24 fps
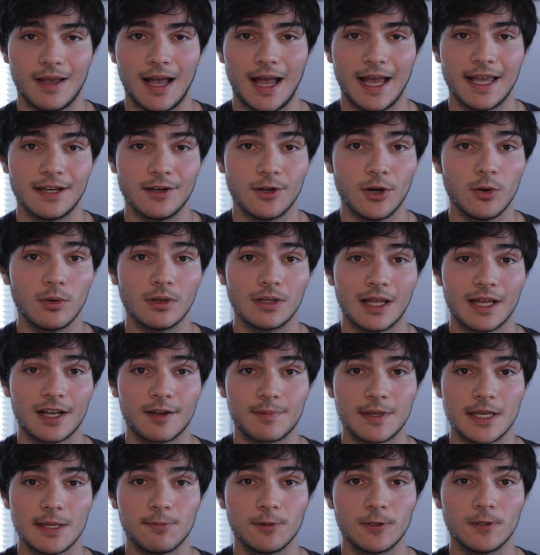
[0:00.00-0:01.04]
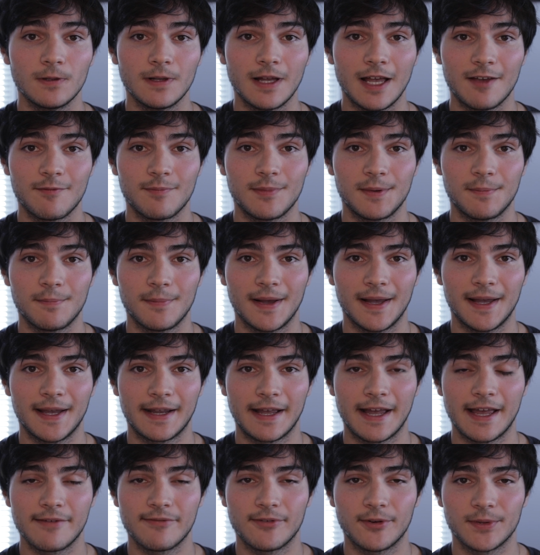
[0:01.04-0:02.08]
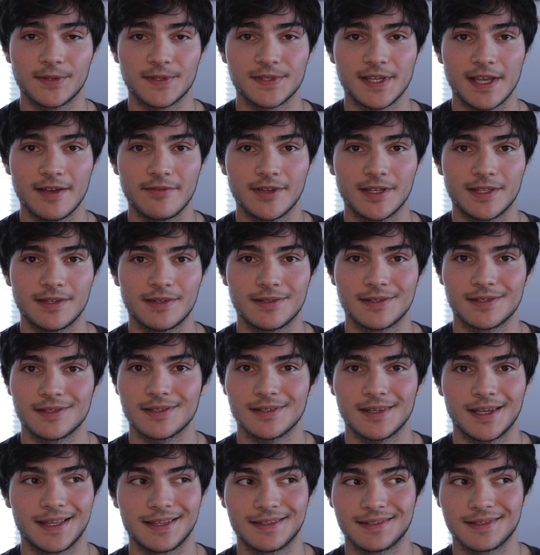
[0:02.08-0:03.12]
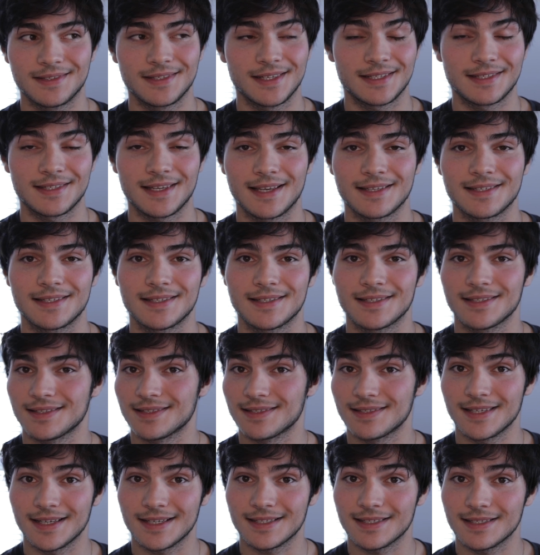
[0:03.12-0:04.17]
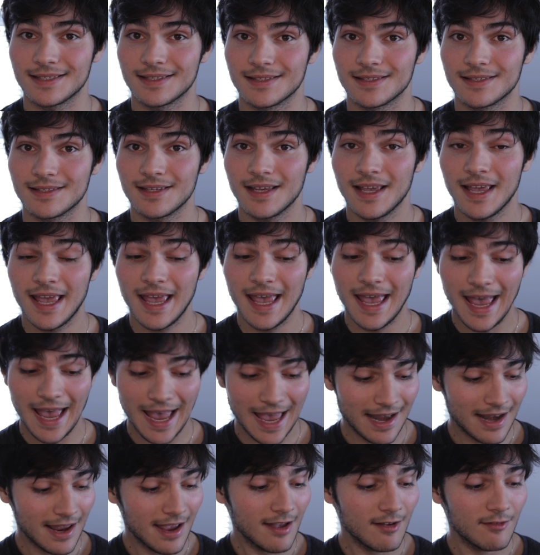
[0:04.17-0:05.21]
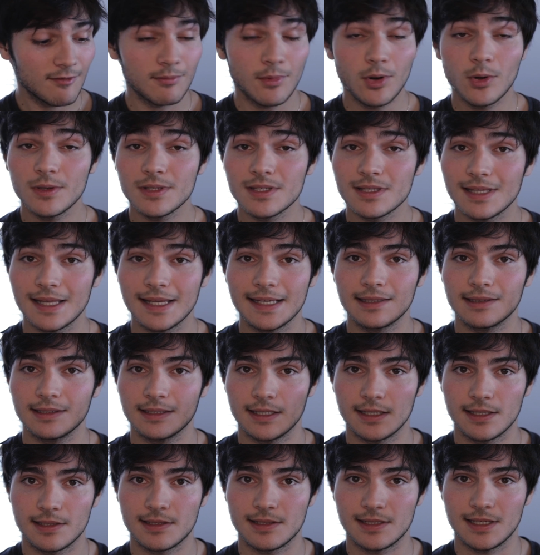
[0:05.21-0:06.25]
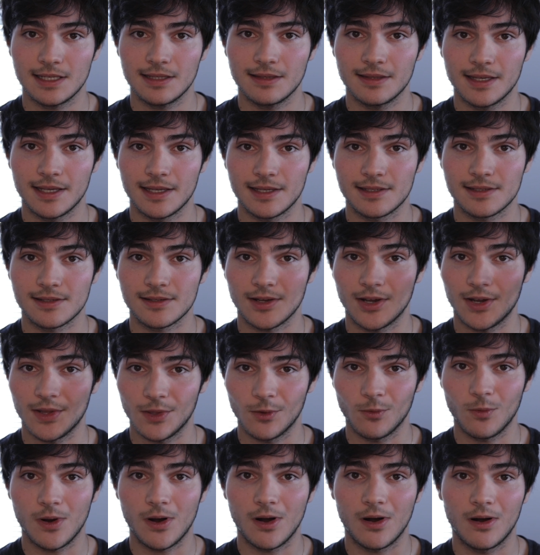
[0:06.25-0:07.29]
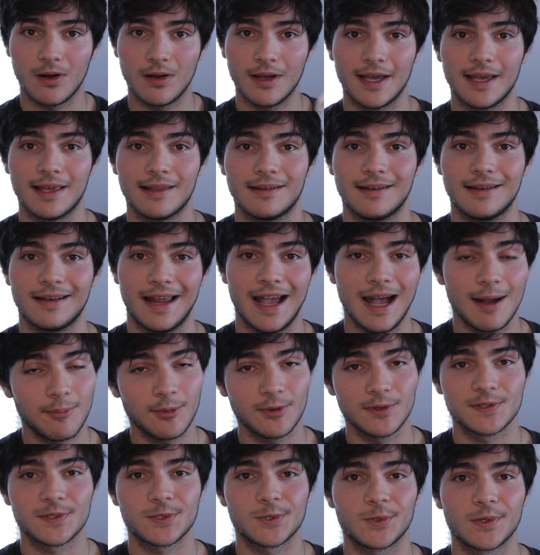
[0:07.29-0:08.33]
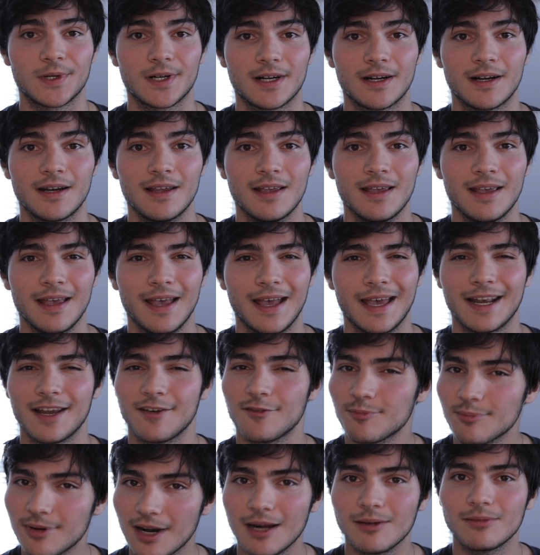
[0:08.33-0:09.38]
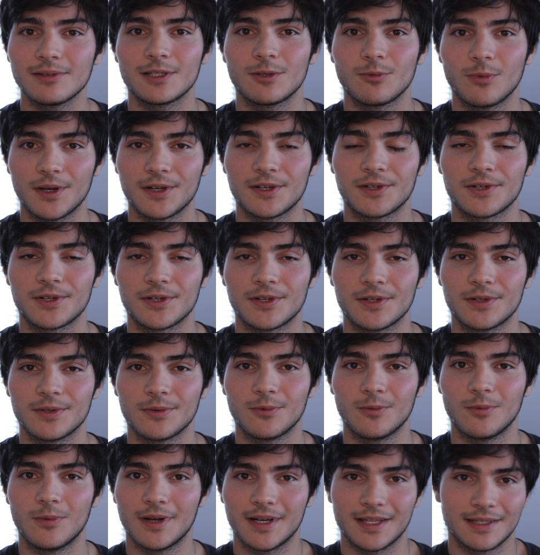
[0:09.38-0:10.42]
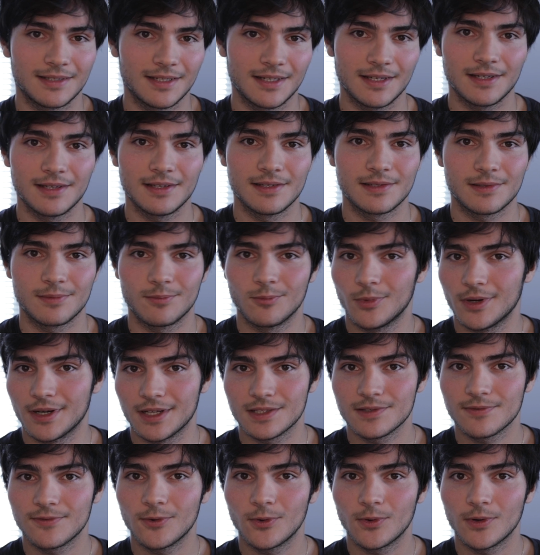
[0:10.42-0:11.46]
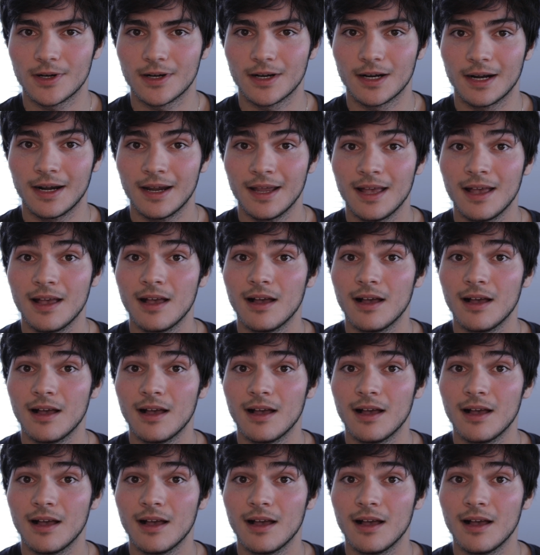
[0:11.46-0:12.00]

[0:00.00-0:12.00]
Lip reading: I know a lot of people have been buying iPhone 7s and 6Ss and 6s, and have most likely seen this on the wall at an Apple store, and have probably wondered what it does and what it's for.